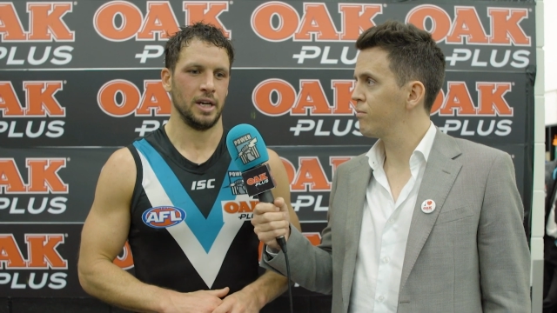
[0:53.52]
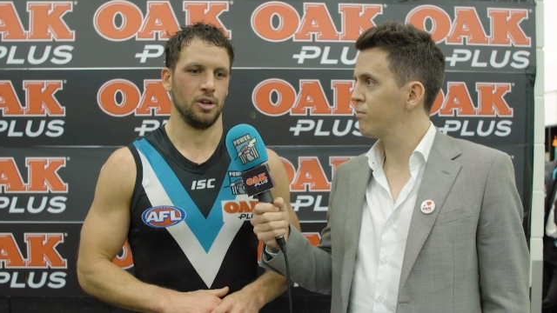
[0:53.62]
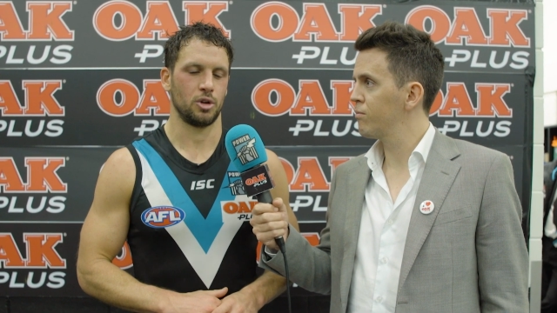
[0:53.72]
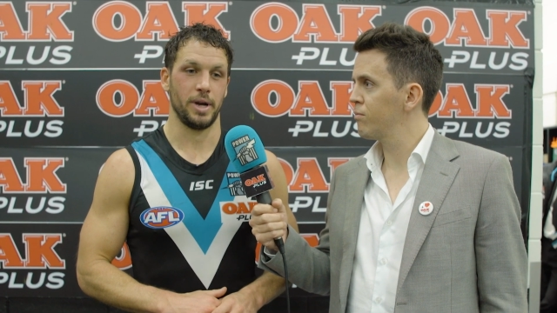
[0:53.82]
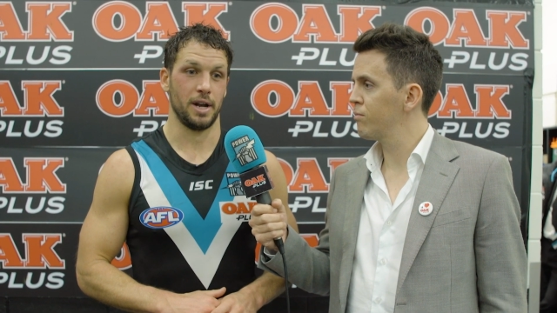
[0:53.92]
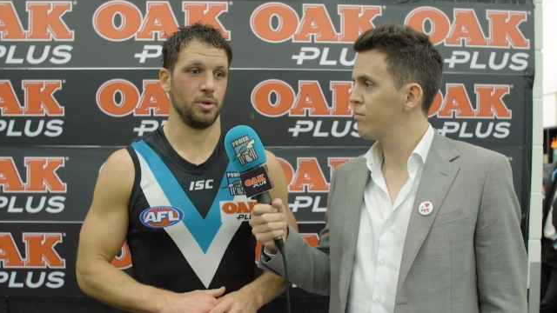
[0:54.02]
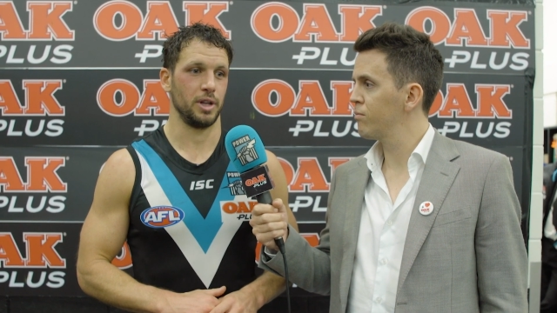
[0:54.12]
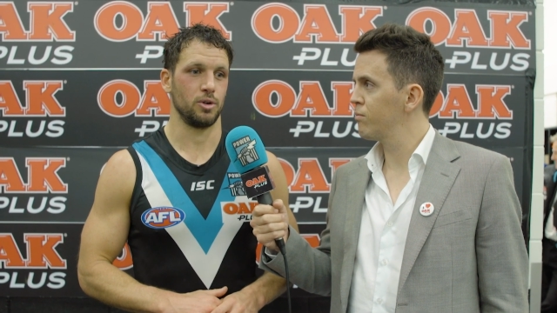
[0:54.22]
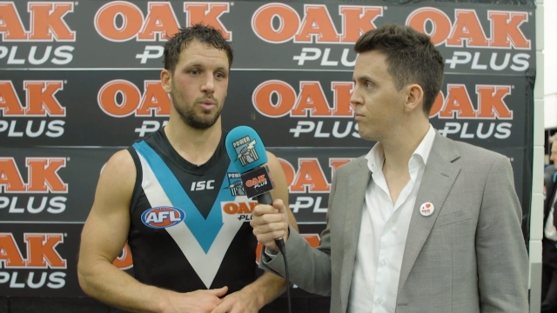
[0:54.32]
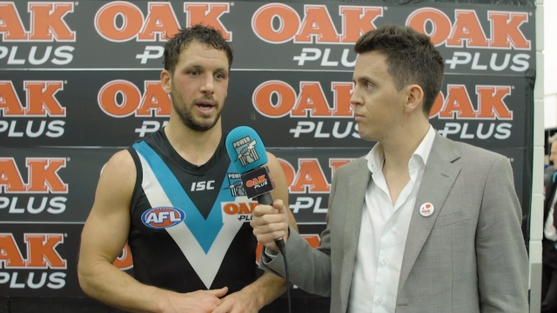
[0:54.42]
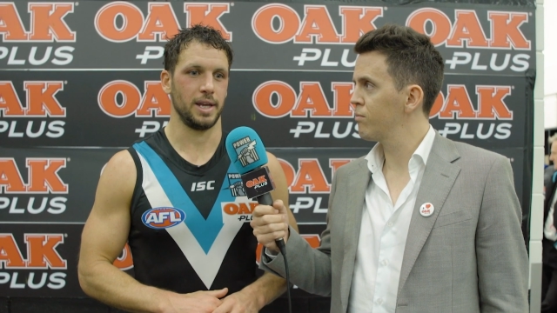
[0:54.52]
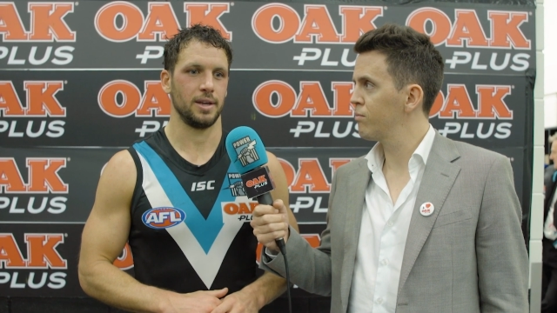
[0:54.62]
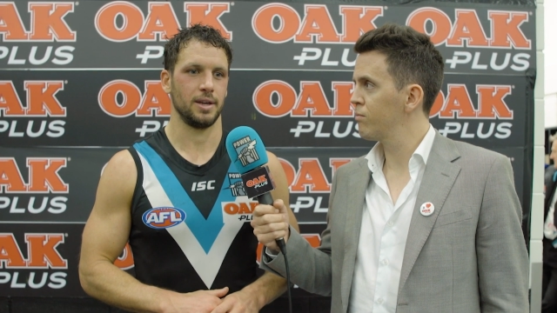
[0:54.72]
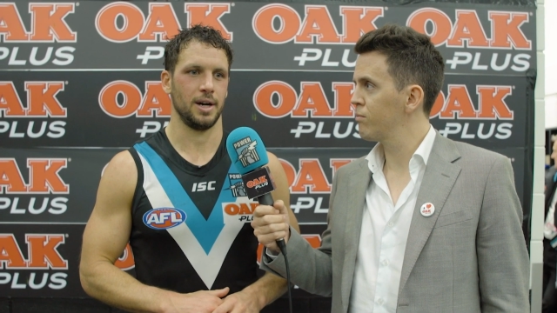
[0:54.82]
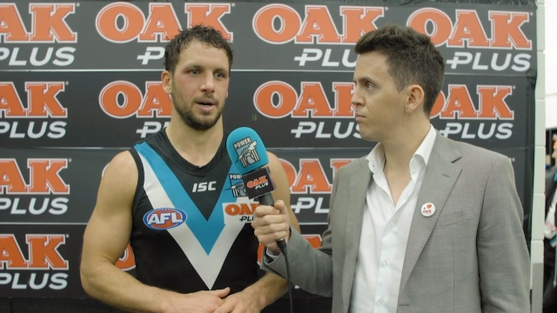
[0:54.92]
Speaker 1: look, we had a really good
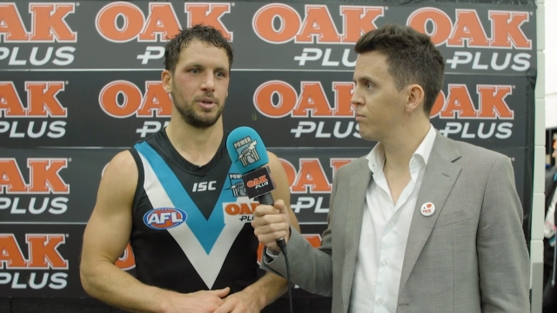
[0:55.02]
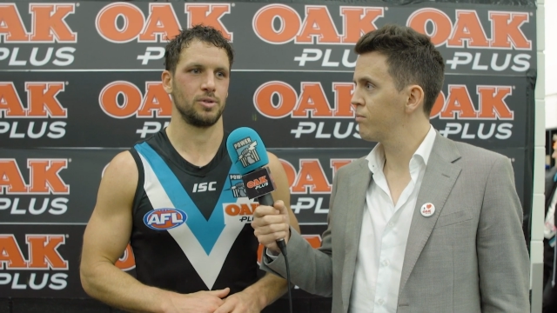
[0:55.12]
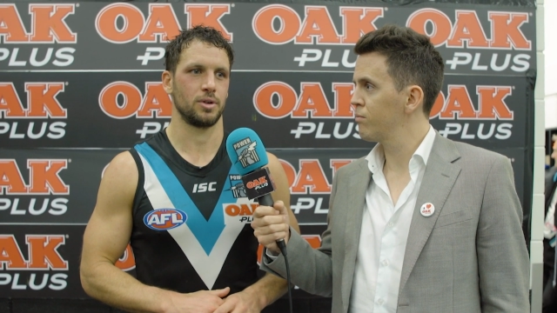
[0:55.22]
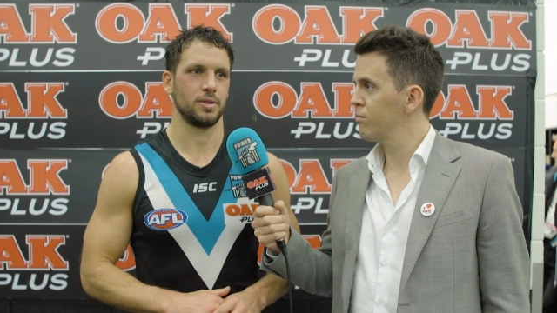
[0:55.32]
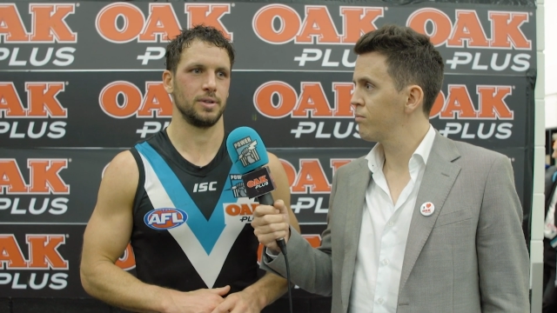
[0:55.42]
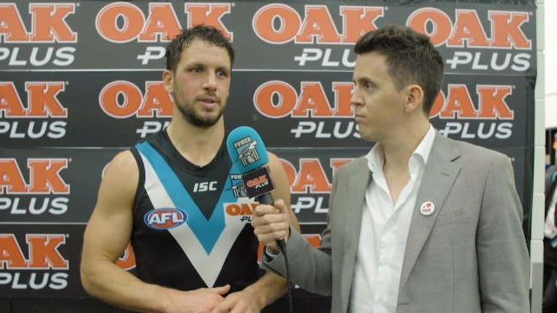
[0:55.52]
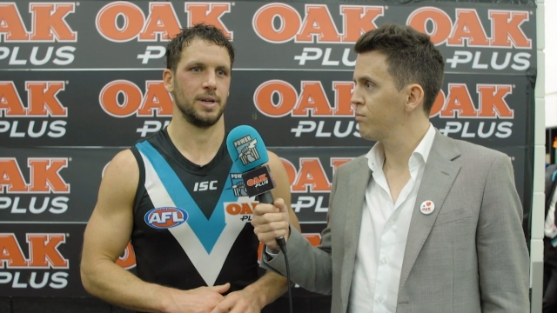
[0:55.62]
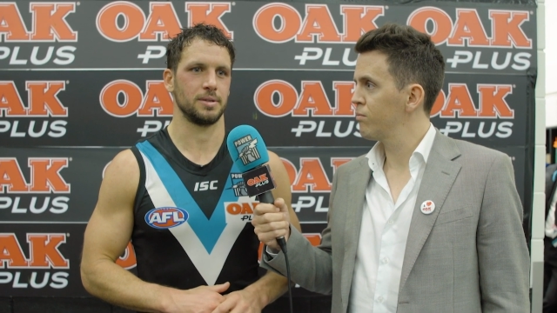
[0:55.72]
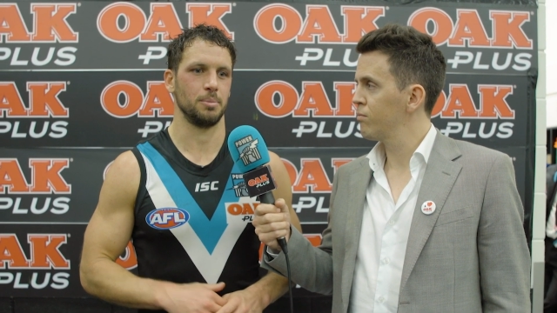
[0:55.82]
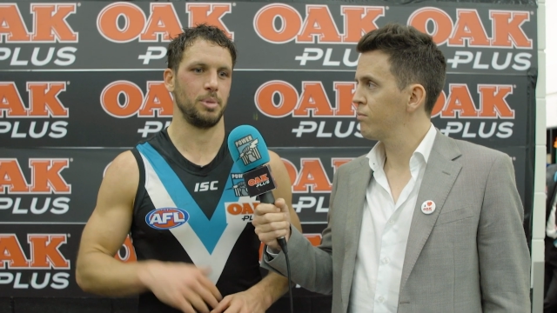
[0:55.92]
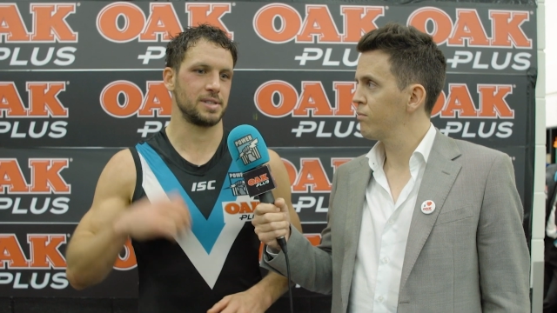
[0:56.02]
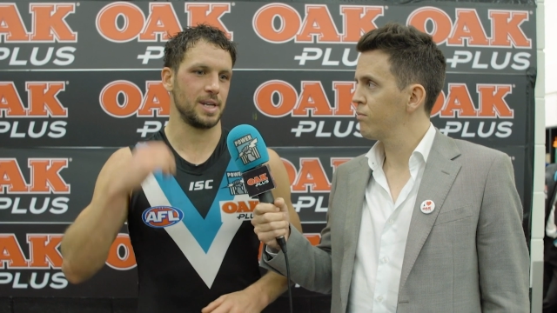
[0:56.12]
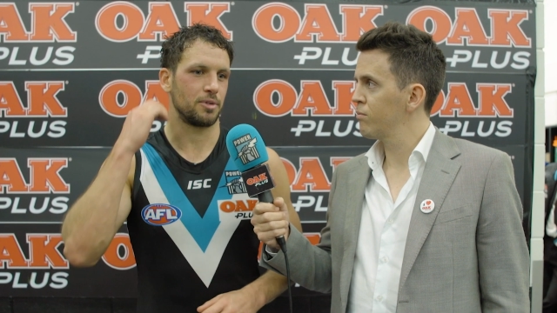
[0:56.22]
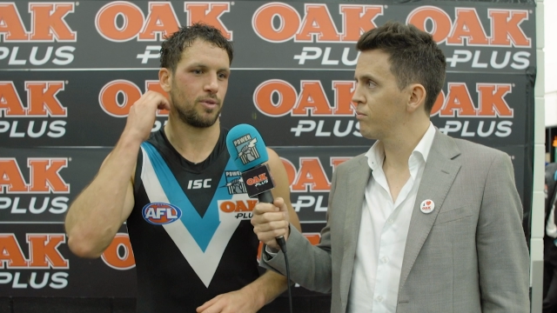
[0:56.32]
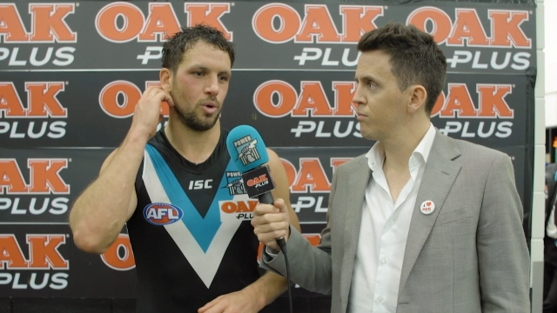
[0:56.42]
week. Um, we took uh, some big
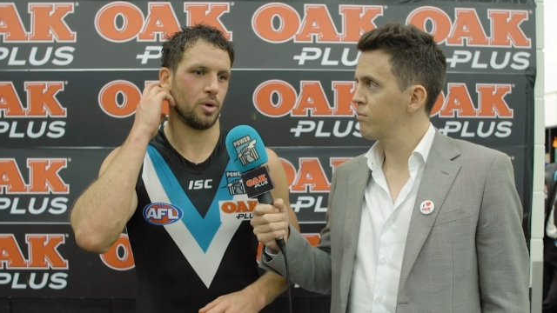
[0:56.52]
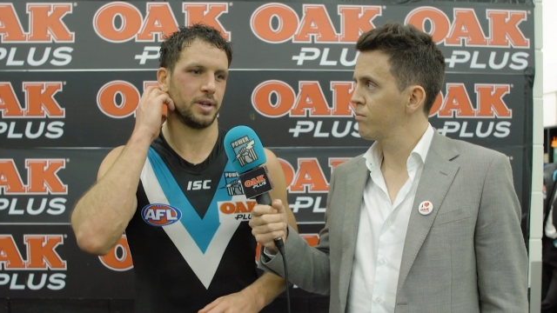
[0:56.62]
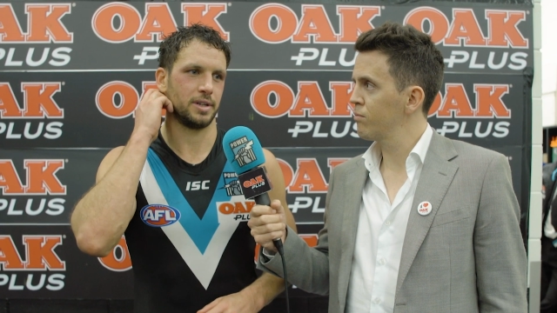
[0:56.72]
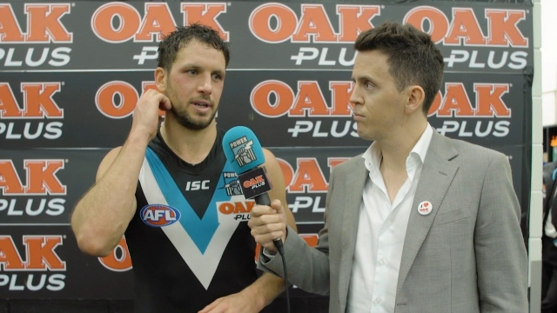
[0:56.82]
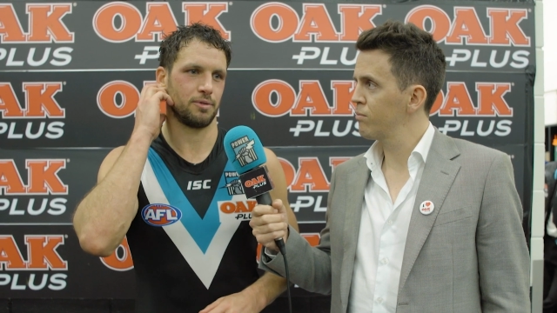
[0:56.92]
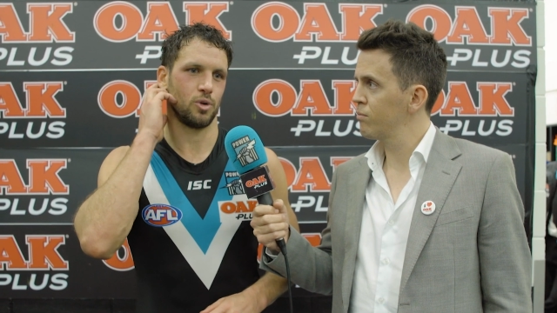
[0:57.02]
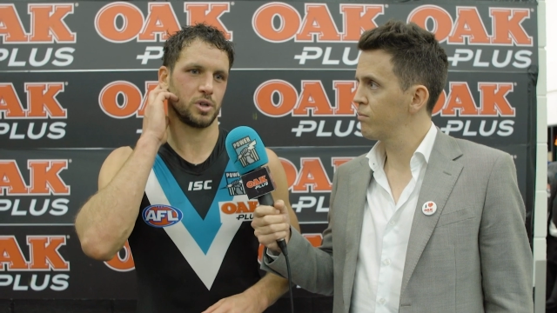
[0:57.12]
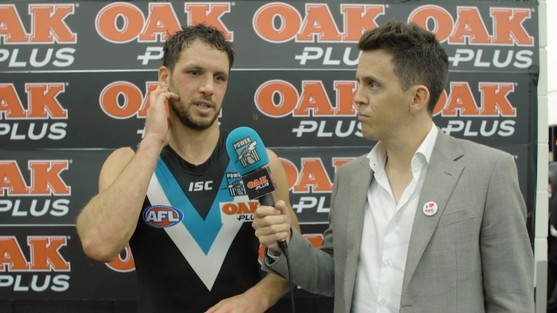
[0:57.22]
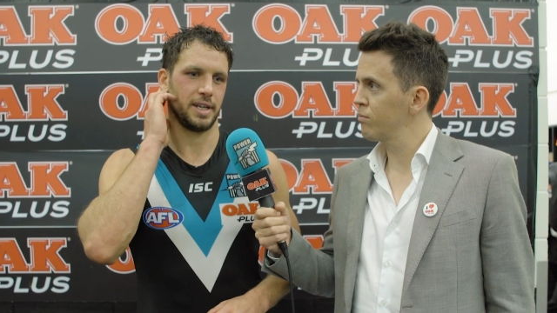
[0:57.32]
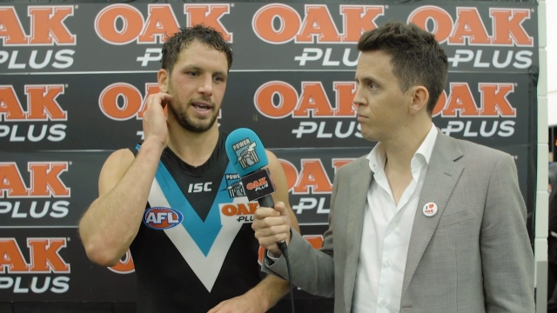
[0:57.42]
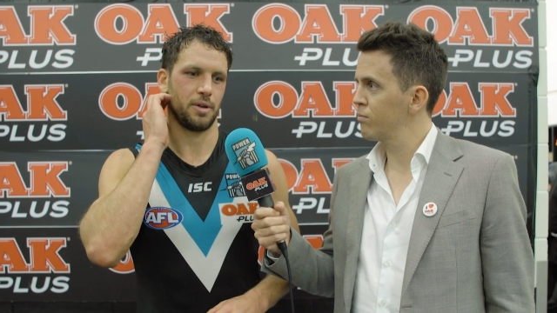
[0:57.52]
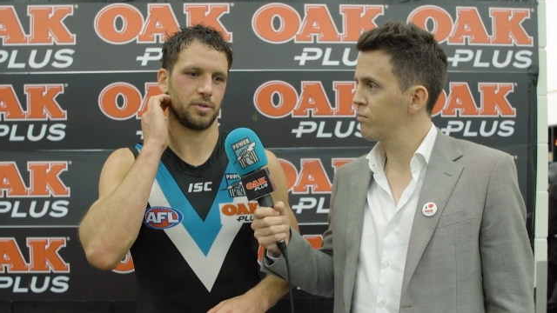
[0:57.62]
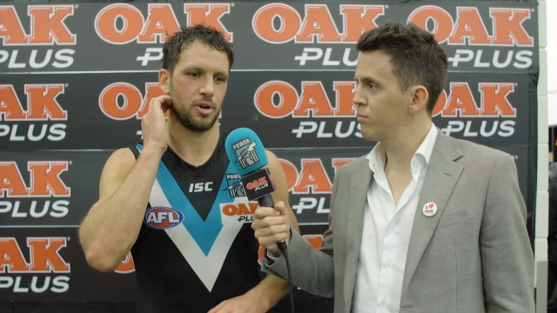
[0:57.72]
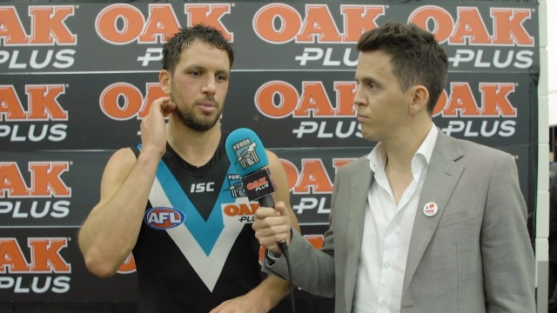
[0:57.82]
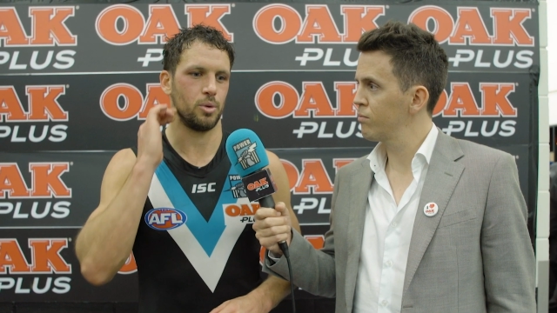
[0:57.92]
steps forward, and unfortunately didn't get the result.